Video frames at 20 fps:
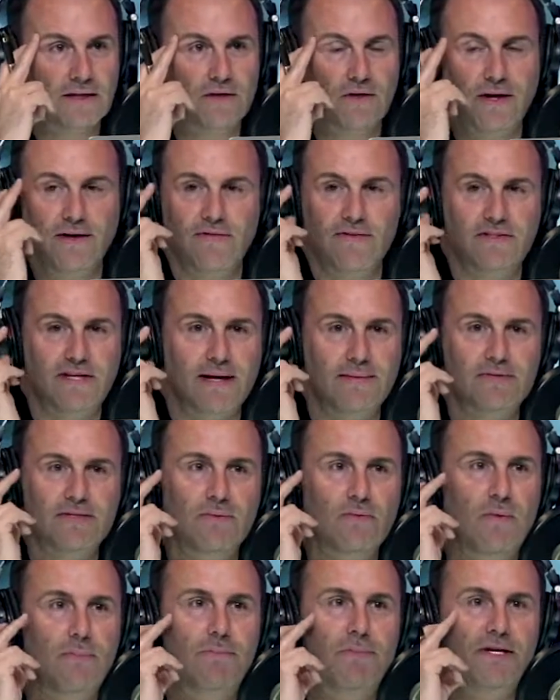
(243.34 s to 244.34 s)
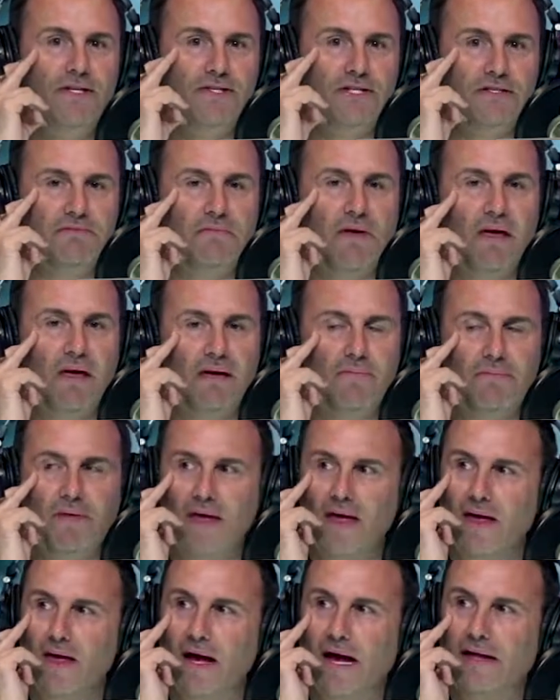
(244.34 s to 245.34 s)
Like, dude, every time someone bitches, me,
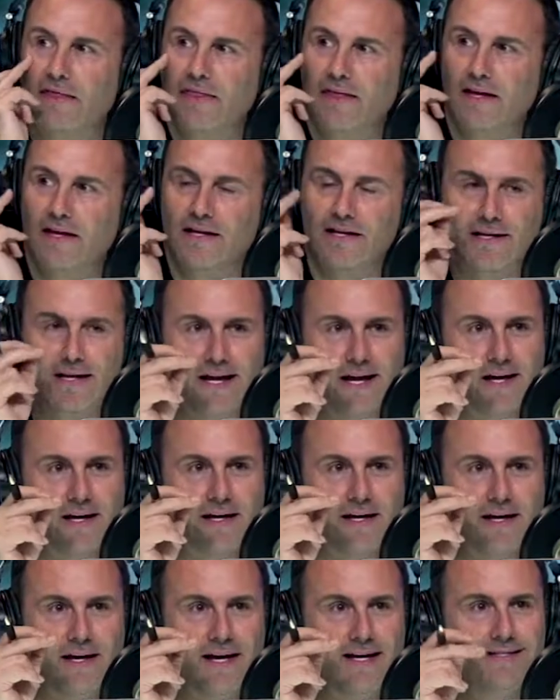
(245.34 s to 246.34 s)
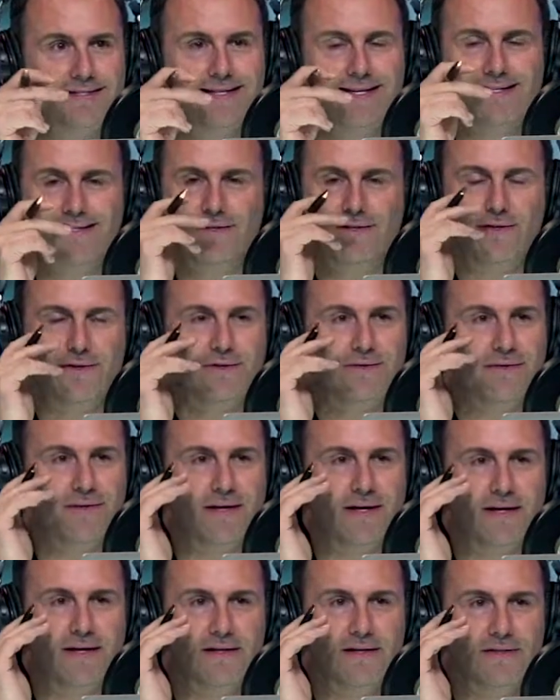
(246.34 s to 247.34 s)
me, I think of Nick. And I say, dude,
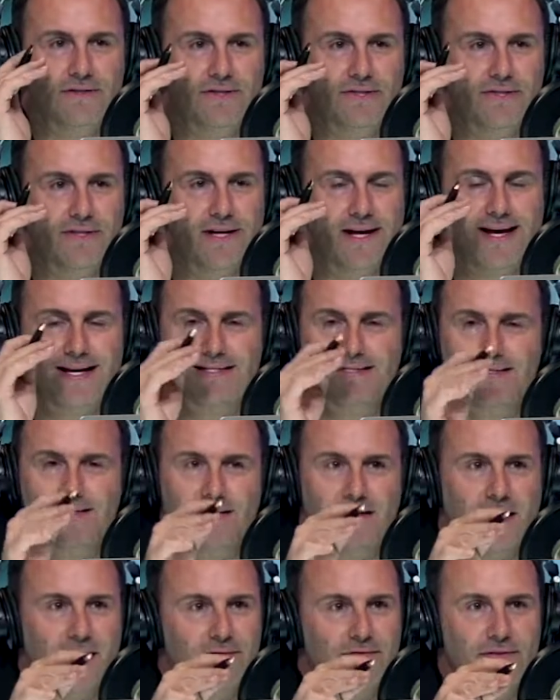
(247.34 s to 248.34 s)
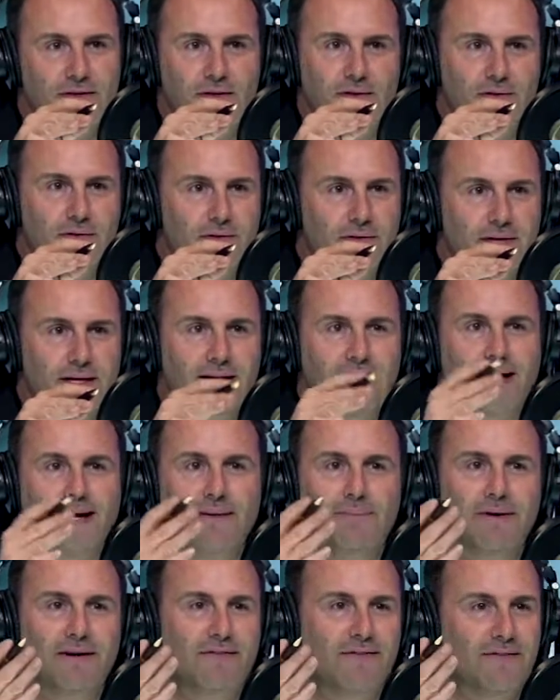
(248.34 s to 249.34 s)
sh- STF you. Get
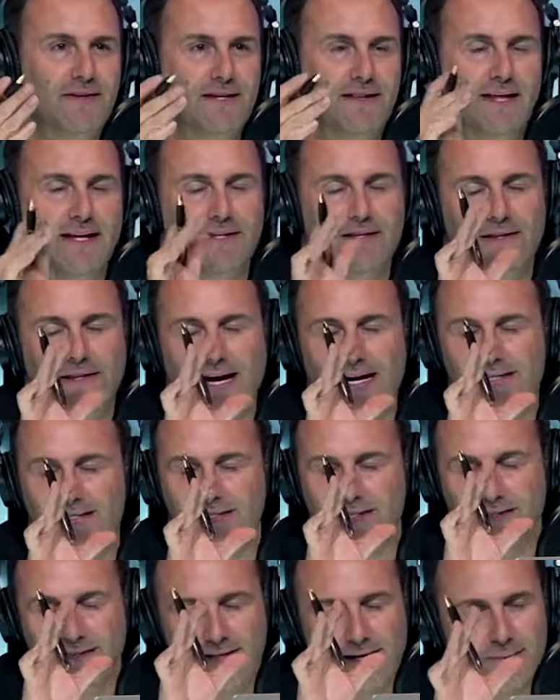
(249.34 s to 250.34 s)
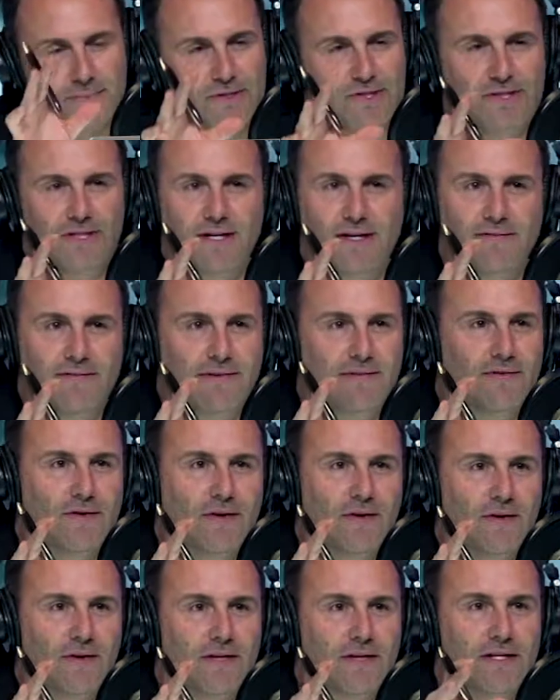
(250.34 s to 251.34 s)
out of my face. Like, that's the dumbest shit I've ever
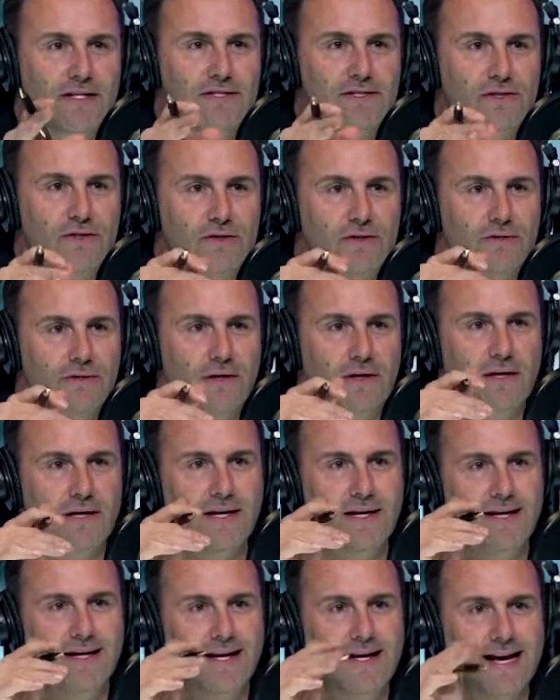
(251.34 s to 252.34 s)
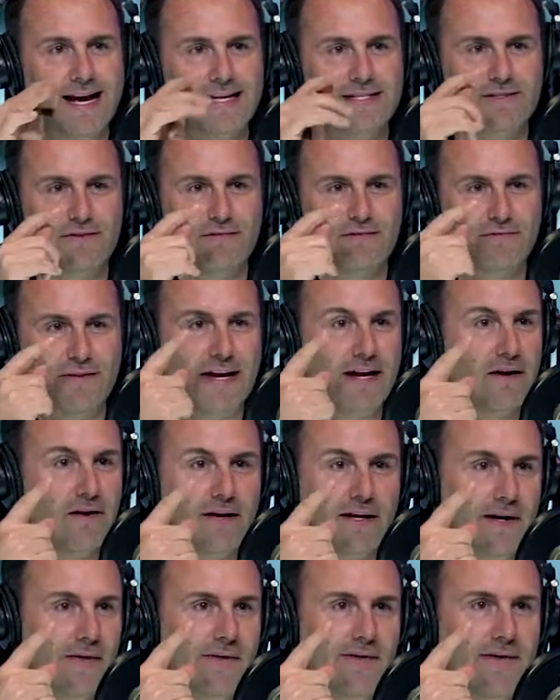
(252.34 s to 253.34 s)
heard. This dude has a
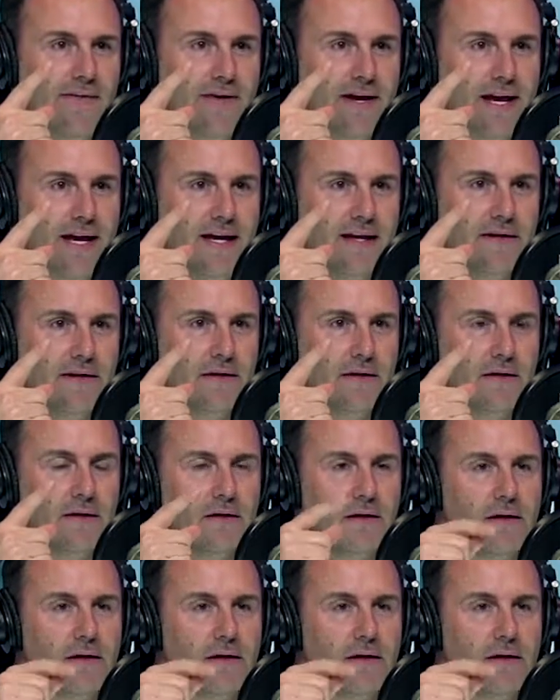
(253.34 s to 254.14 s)
finger. He don't even have a hand. Right.